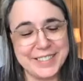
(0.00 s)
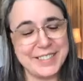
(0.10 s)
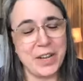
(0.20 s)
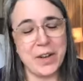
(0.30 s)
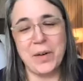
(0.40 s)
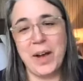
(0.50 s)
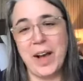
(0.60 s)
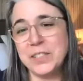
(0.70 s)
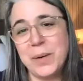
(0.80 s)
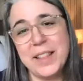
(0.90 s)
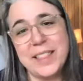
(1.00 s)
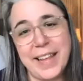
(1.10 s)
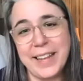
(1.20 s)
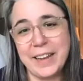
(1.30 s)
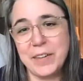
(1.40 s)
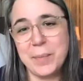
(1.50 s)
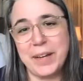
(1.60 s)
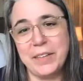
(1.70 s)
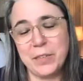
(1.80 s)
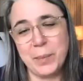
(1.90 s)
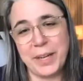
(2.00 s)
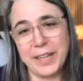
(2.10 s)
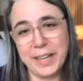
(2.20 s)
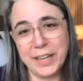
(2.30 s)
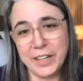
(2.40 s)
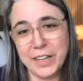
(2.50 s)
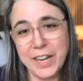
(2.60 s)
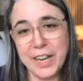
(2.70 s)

So I just want to thank everybody for being here.